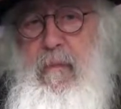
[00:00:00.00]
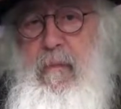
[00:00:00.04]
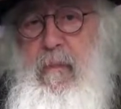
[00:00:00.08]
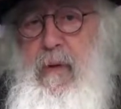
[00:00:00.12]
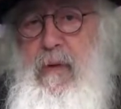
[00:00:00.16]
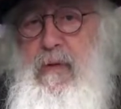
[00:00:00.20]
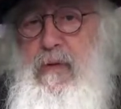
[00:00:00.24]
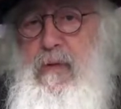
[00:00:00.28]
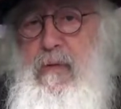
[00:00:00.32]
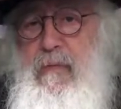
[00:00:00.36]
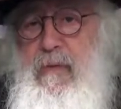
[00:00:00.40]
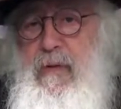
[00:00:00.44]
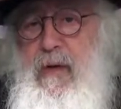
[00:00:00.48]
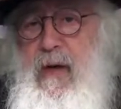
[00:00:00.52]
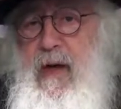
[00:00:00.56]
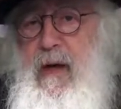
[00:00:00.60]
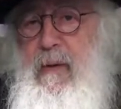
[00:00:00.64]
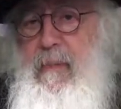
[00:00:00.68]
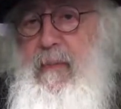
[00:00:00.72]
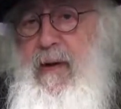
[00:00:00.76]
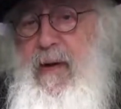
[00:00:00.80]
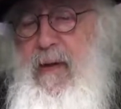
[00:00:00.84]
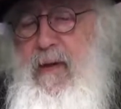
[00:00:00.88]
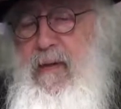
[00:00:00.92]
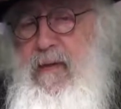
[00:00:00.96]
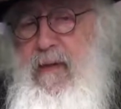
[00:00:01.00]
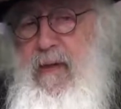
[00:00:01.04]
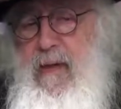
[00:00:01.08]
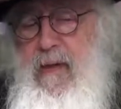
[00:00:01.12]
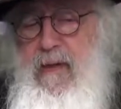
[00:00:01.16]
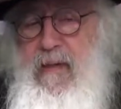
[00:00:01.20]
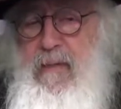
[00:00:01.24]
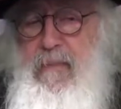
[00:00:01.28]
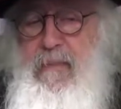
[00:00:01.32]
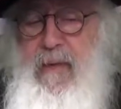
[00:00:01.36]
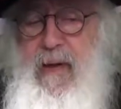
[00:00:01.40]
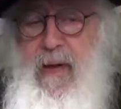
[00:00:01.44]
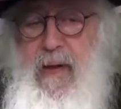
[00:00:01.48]
Of course, my friend,
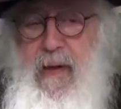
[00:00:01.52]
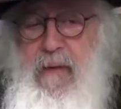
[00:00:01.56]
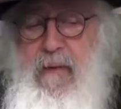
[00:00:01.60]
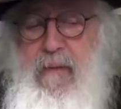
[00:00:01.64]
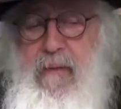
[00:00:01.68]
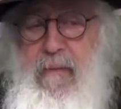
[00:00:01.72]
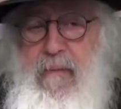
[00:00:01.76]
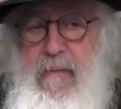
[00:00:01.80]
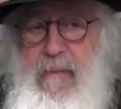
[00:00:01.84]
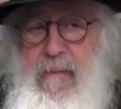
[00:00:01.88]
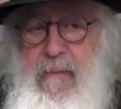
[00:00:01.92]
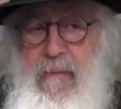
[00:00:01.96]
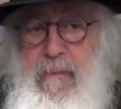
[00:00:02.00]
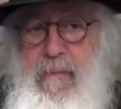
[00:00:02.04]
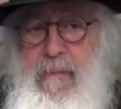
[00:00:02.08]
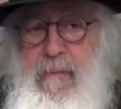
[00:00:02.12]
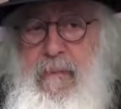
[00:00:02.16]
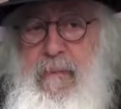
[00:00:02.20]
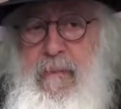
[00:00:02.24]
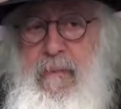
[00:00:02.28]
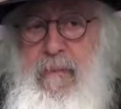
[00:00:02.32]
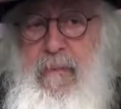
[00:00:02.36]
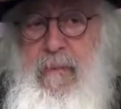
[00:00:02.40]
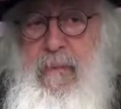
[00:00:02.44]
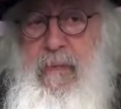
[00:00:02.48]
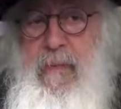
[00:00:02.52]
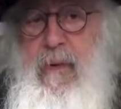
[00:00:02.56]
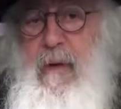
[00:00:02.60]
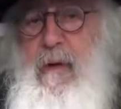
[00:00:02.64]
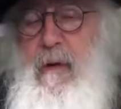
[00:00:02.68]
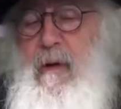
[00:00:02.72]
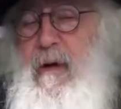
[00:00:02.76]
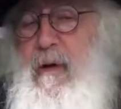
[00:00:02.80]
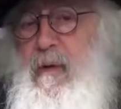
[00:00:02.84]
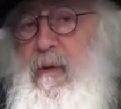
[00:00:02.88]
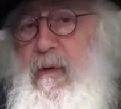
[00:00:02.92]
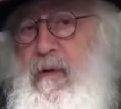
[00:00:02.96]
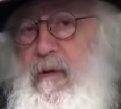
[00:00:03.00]
most of the
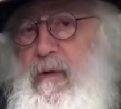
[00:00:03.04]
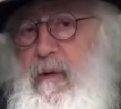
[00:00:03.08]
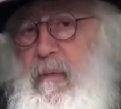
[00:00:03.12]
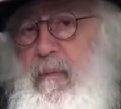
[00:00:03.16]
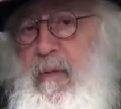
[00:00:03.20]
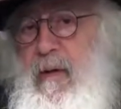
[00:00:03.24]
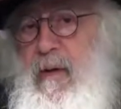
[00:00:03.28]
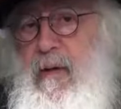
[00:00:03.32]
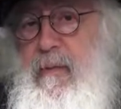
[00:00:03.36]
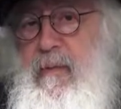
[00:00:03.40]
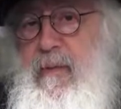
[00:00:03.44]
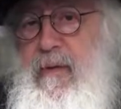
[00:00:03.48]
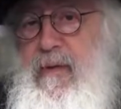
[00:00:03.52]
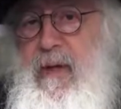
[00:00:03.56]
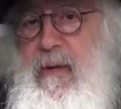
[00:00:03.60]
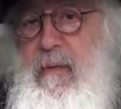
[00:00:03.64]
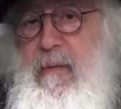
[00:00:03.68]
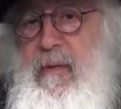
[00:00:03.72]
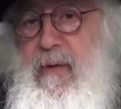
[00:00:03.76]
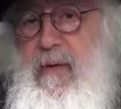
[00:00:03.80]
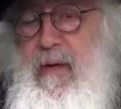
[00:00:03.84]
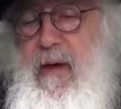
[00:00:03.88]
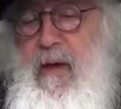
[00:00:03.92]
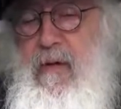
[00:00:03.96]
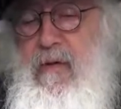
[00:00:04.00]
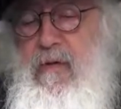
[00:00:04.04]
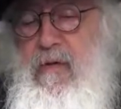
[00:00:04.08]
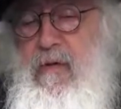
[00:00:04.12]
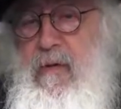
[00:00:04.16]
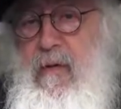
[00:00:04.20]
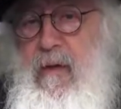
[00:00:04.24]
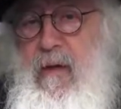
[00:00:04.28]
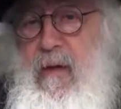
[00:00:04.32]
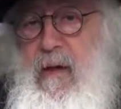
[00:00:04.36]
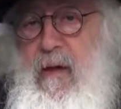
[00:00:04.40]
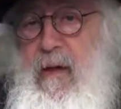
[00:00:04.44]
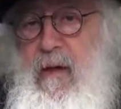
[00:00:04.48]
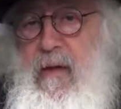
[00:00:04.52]
rabbis explain
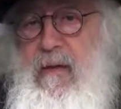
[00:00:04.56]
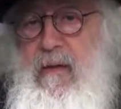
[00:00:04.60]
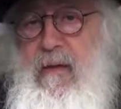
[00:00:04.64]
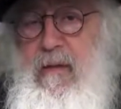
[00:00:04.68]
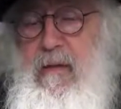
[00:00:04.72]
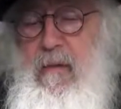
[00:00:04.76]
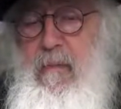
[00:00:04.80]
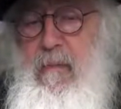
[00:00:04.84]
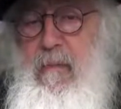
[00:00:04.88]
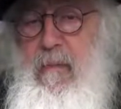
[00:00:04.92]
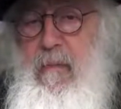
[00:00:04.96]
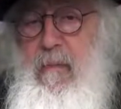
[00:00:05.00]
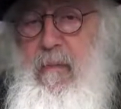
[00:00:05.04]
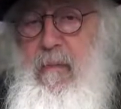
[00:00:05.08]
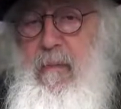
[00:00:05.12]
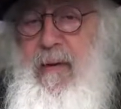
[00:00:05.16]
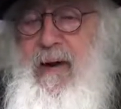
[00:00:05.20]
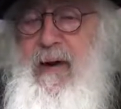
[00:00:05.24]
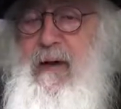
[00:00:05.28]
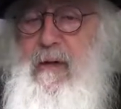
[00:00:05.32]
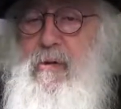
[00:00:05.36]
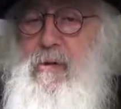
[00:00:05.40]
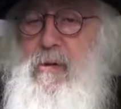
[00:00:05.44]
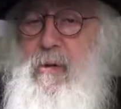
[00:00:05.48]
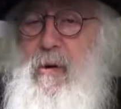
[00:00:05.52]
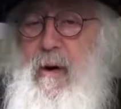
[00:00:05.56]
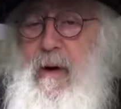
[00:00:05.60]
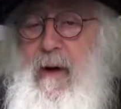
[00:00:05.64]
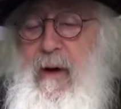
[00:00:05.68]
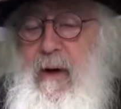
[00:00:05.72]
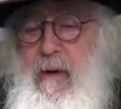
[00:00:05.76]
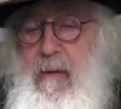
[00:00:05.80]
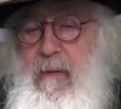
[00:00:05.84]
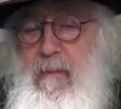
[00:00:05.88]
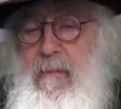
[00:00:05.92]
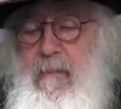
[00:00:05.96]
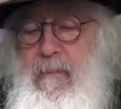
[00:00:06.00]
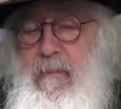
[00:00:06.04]
the only way to build Beit
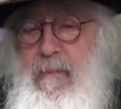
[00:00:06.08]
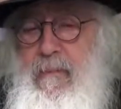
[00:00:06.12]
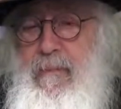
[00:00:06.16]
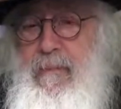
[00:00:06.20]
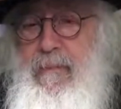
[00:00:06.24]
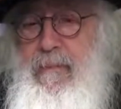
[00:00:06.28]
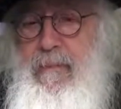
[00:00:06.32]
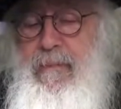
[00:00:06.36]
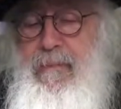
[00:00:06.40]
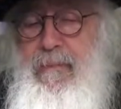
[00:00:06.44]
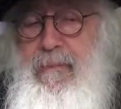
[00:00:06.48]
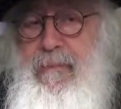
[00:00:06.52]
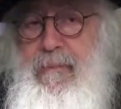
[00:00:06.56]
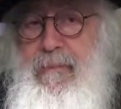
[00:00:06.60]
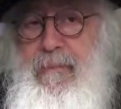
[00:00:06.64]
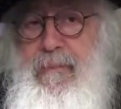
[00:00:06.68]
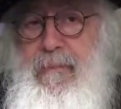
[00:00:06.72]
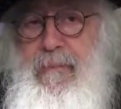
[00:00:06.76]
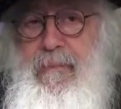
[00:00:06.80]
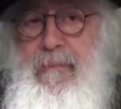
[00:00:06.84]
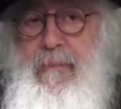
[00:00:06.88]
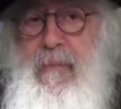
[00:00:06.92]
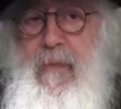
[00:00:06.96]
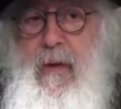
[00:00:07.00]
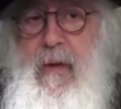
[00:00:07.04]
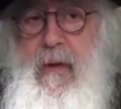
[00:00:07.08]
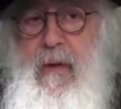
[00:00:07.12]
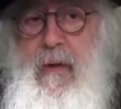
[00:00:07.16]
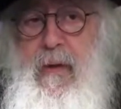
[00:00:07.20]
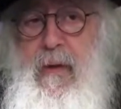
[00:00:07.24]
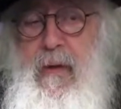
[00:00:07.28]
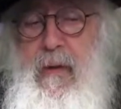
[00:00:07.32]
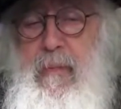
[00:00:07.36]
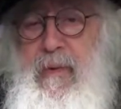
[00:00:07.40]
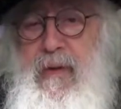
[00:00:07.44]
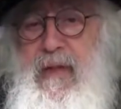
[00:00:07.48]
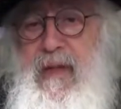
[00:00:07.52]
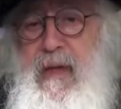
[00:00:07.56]
HaMikdash is by
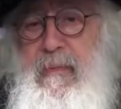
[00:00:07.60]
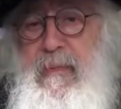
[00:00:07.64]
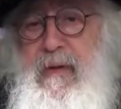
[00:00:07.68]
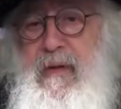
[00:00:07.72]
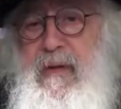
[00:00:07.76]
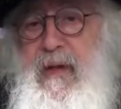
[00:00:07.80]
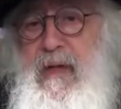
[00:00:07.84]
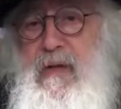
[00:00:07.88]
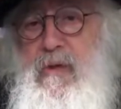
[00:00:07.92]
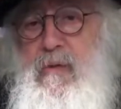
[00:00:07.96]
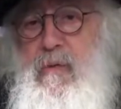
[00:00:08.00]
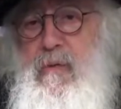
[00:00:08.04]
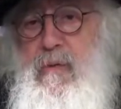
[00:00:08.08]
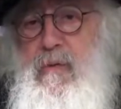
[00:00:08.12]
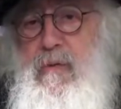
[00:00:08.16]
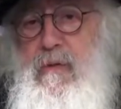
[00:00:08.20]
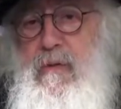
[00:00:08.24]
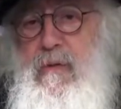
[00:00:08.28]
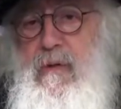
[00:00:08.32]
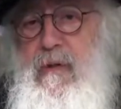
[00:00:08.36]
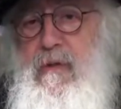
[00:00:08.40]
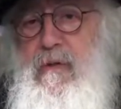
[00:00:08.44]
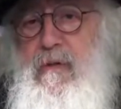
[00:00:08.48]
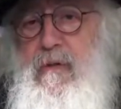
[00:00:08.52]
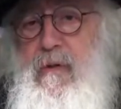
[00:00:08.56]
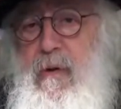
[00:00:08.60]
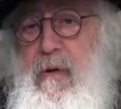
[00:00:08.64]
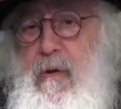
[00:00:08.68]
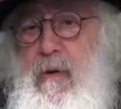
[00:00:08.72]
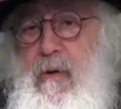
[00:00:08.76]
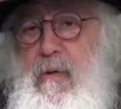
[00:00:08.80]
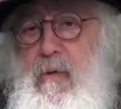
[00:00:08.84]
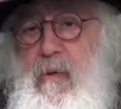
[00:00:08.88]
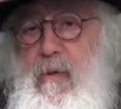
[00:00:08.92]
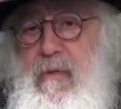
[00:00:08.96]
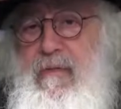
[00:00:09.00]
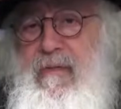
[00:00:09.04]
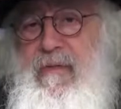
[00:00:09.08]
Torah.
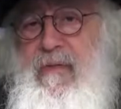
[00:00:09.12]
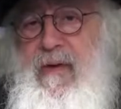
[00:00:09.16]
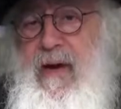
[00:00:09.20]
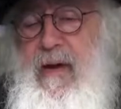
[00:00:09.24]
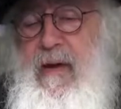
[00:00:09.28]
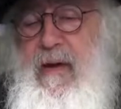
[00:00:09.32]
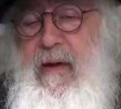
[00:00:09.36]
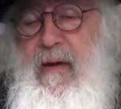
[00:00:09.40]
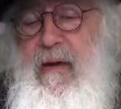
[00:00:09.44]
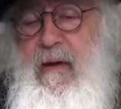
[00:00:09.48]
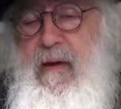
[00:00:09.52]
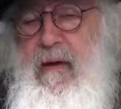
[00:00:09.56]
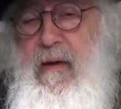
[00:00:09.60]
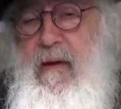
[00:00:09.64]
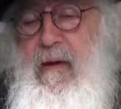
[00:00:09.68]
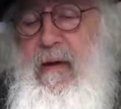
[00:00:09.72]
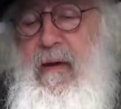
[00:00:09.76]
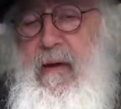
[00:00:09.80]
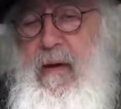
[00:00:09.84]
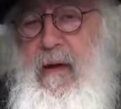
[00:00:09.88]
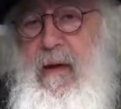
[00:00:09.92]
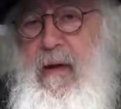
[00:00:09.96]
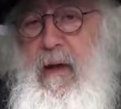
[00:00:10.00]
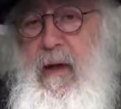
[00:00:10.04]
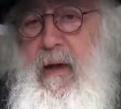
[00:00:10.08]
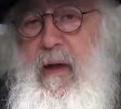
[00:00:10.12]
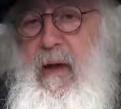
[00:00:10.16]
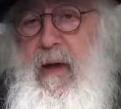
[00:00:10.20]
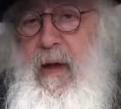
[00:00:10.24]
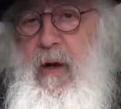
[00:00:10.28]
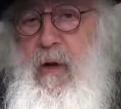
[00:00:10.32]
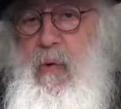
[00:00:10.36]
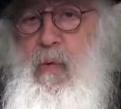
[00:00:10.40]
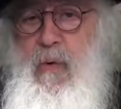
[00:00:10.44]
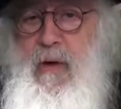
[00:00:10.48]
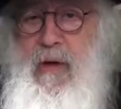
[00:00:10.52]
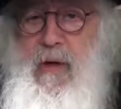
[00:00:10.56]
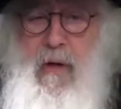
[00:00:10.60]
The Beit HaMikdash was
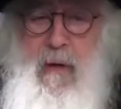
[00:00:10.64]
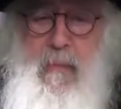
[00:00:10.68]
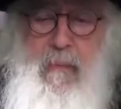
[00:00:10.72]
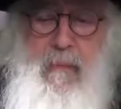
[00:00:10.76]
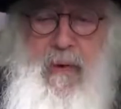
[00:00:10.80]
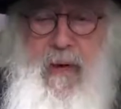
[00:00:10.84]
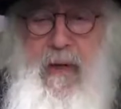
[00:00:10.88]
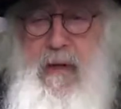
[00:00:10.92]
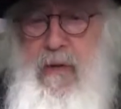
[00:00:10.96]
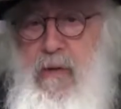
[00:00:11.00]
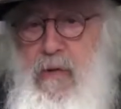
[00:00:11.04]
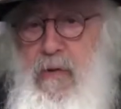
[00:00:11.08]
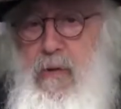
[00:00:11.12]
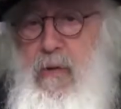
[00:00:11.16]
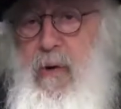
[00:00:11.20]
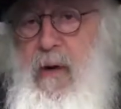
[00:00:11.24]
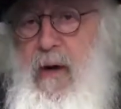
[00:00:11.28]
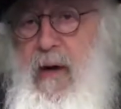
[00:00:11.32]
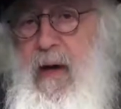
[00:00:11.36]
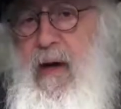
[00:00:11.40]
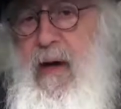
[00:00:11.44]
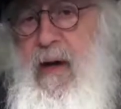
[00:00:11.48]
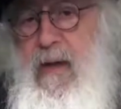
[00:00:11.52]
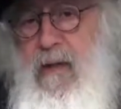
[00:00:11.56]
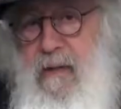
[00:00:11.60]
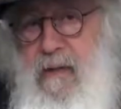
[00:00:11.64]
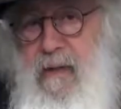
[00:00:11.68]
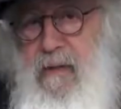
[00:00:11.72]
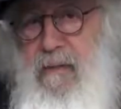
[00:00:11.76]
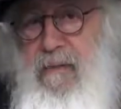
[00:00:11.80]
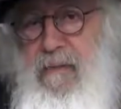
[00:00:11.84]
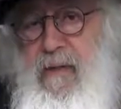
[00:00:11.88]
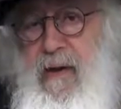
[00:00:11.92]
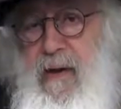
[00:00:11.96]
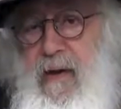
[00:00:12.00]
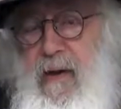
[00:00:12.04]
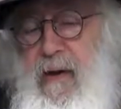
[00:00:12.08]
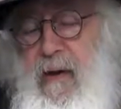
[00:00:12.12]
destroyed with fire,
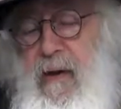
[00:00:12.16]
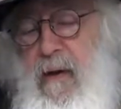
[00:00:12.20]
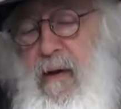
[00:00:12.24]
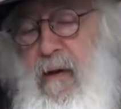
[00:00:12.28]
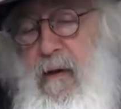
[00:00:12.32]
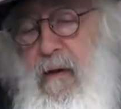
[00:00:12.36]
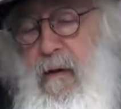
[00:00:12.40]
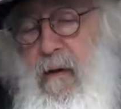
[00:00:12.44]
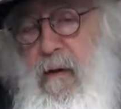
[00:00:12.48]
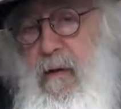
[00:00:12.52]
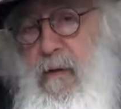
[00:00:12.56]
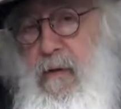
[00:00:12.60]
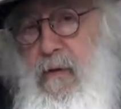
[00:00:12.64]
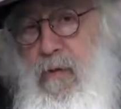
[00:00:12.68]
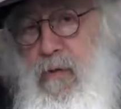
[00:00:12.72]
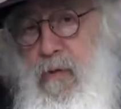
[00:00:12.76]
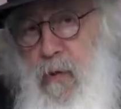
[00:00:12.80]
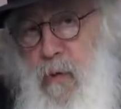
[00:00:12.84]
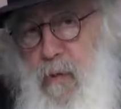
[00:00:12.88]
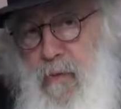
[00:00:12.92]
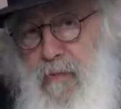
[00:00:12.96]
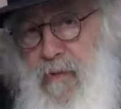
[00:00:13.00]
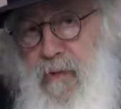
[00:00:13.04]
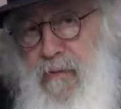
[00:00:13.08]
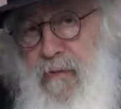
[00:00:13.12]
and we compare the